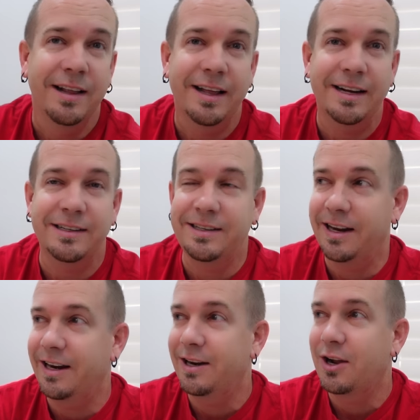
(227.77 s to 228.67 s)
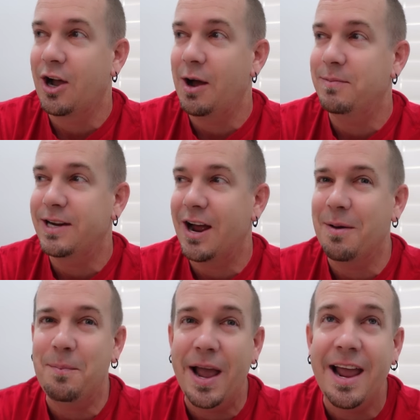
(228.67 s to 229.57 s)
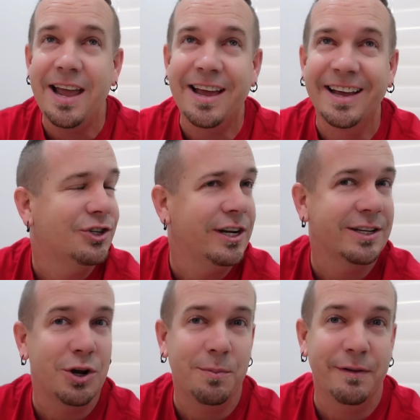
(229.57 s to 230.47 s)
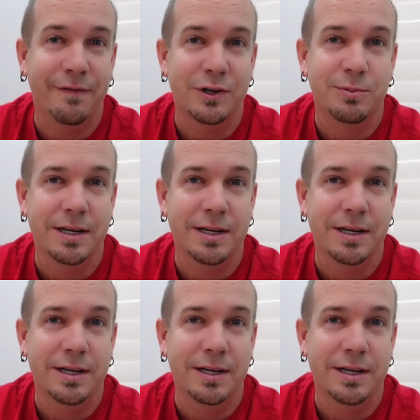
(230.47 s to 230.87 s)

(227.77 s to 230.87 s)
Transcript: that didn't come down and peek, she gets to open the first